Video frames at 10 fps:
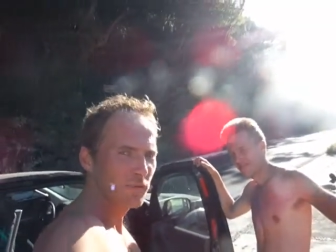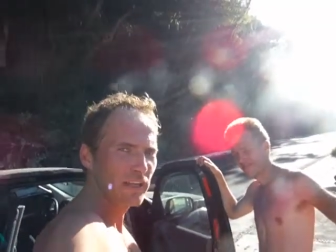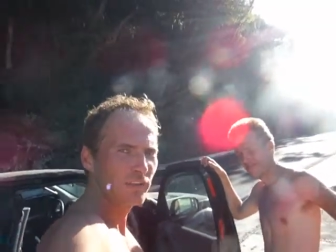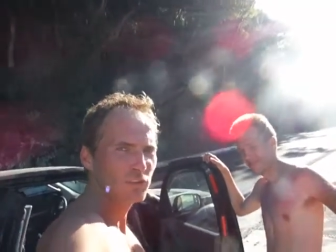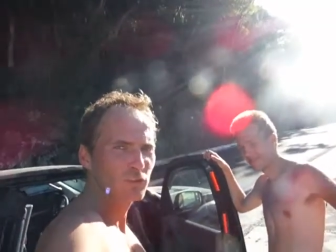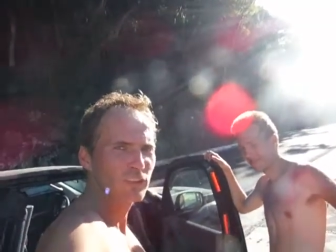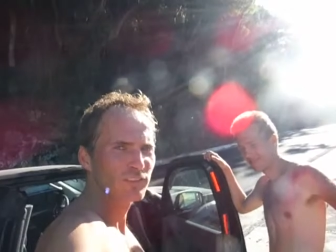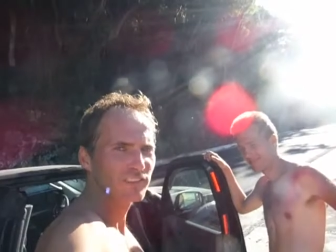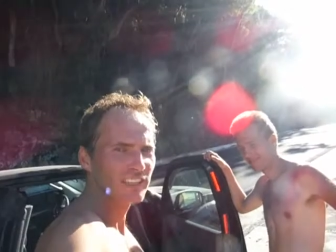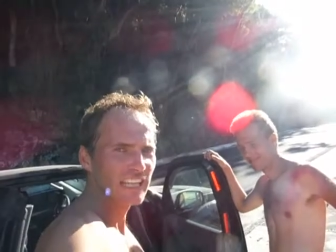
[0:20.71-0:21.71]
We have two
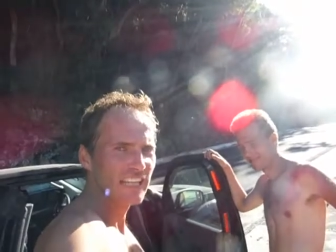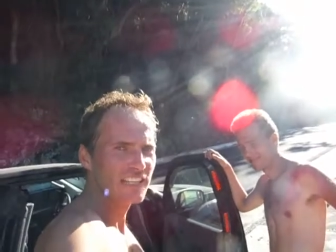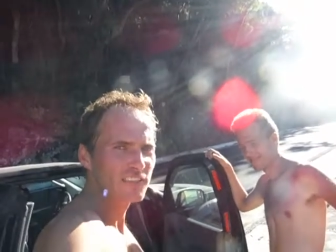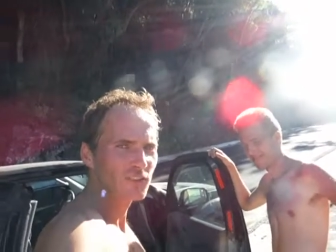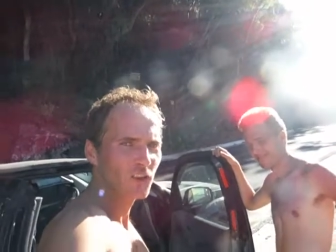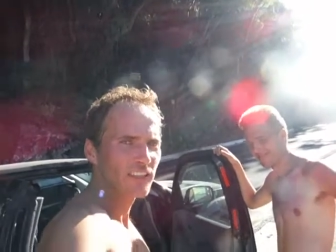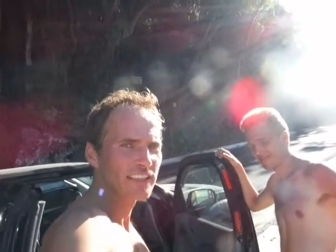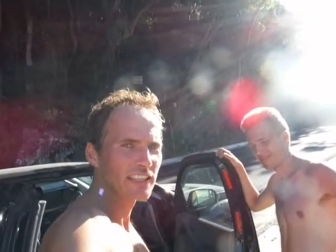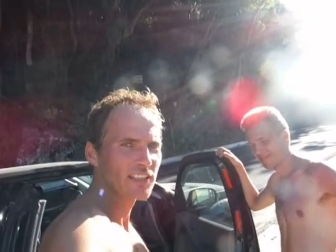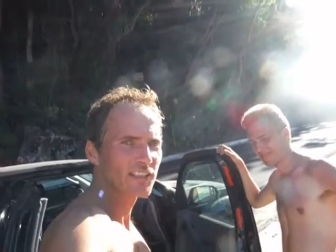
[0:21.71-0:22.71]
different varieties of
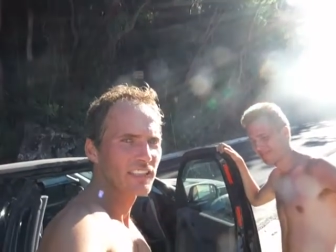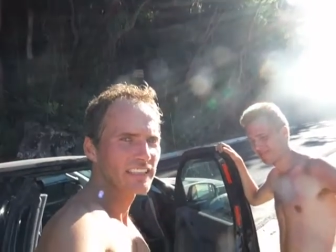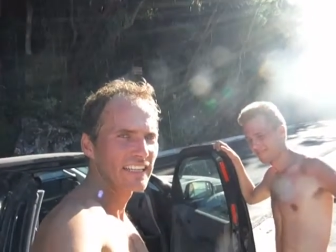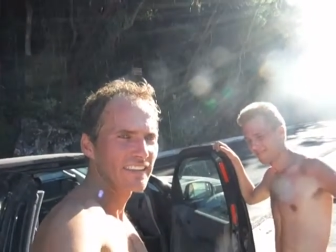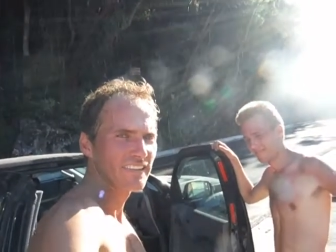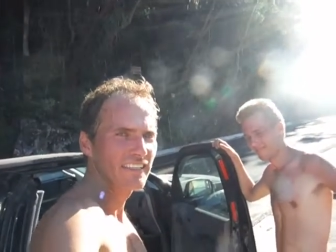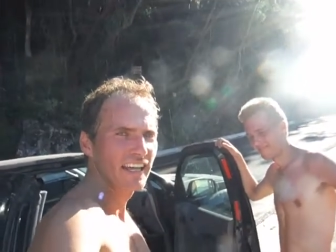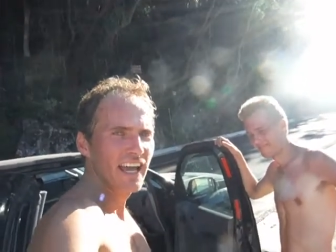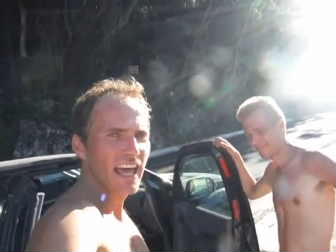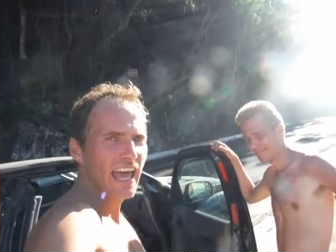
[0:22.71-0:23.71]
coconuts actually right now,
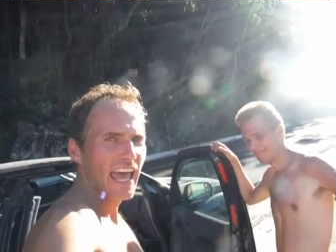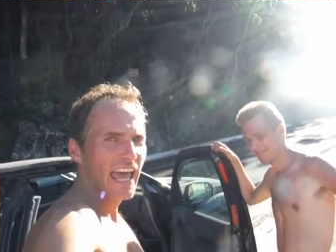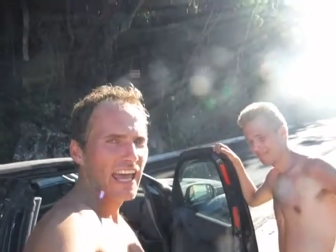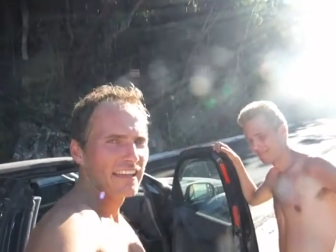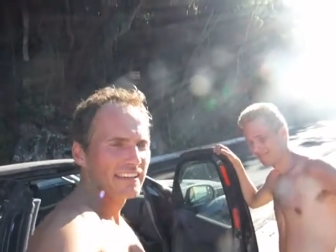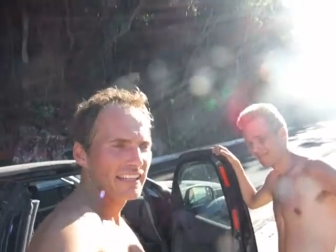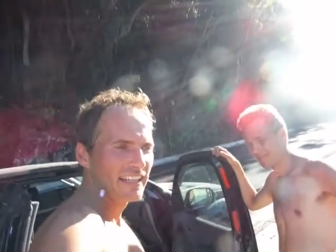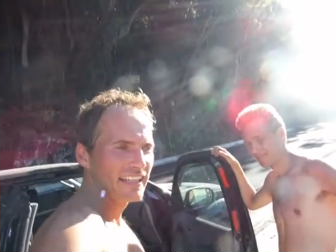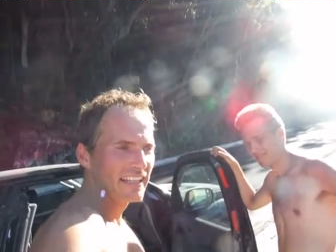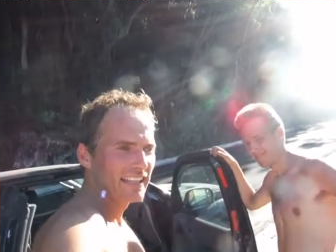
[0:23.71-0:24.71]
and
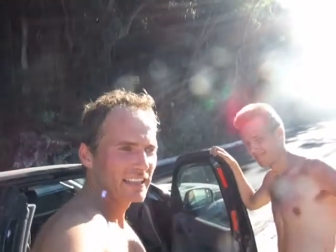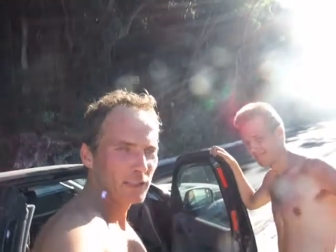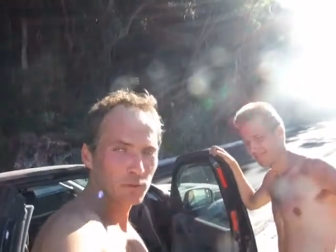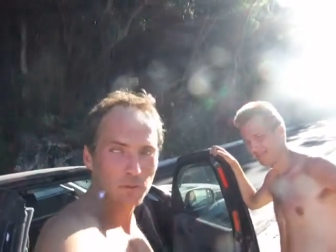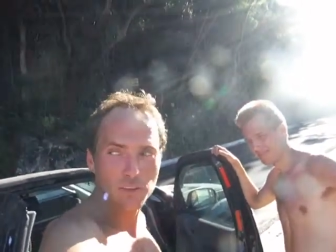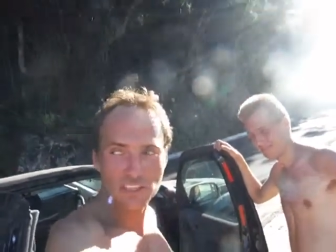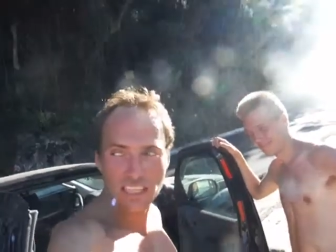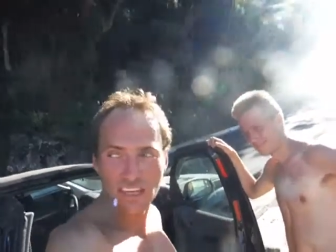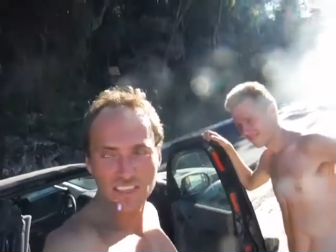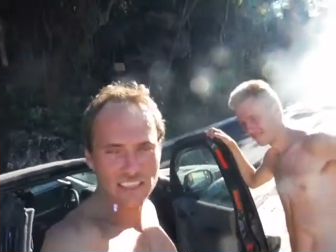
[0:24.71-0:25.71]
uh, we were just
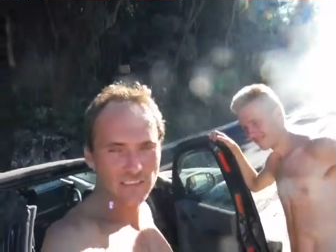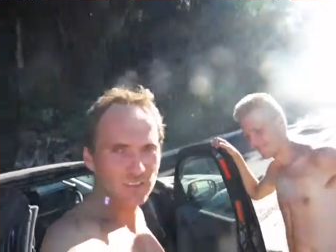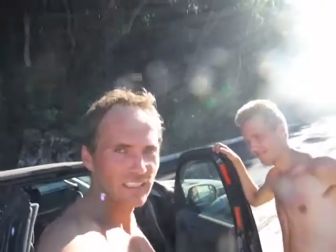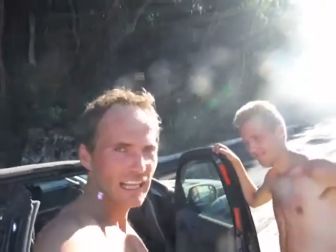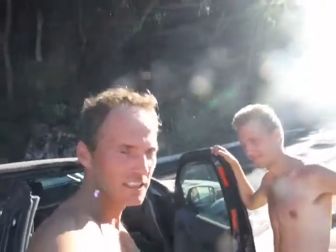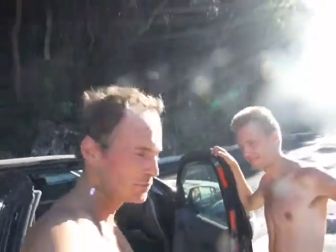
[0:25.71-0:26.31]
harvesting for the last